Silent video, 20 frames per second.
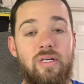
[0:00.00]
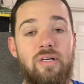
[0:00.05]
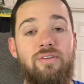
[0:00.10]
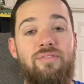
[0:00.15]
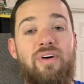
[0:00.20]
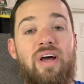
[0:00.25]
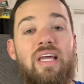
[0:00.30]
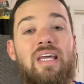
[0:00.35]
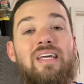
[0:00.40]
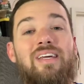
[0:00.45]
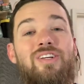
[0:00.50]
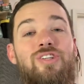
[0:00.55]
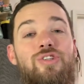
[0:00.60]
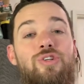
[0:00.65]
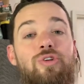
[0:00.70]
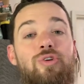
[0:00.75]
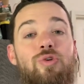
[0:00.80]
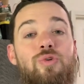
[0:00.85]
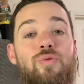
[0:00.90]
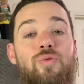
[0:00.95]
If I can
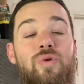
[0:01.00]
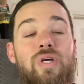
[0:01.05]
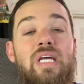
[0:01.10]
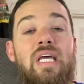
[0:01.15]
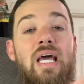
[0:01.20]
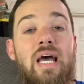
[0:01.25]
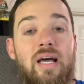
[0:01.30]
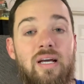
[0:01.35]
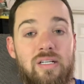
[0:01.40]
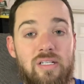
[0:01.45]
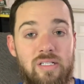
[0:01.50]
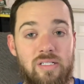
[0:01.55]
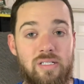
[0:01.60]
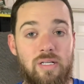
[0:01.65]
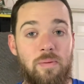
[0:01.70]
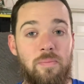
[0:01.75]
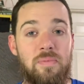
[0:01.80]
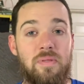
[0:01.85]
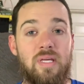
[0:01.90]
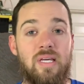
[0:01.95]
get you to react to
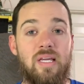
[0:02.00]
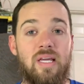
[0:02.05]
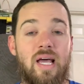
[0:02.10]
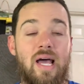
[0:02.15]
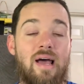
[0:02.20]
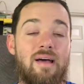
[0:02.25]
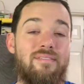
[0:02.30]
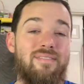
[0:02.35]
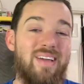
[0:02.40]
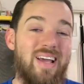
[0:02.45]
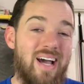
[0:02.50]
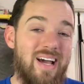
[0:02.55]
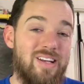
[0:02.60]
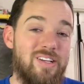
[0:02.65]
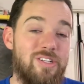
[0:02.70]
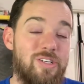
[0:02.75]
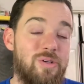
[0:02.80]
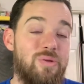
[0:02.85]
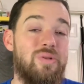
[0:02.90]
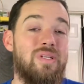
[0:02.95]
something, I've
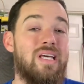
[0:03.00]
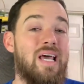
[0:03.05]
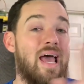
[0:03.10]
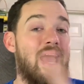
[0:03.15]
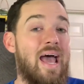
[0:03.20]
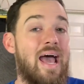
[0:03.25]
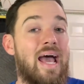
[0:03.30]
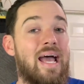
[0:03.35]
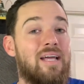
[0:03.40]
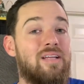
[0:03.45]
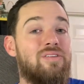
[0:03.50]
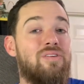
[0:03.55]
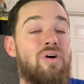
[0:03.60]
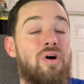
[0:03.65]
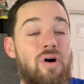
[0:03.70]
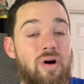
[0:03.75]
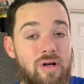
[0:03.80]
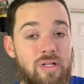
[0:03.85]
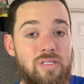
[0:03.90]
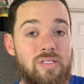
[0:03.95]
gotten you to act
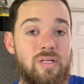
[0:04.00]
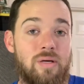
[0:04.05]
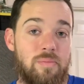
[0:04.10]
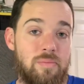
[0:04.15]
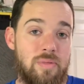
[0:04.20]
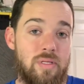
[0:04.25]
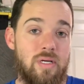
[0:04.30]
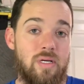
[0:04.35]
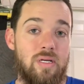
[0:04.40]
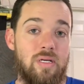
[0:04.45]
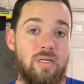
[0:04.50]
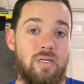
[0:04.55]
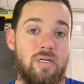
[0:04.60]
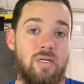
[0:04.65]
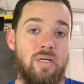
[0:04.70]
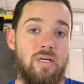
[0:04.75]
on something.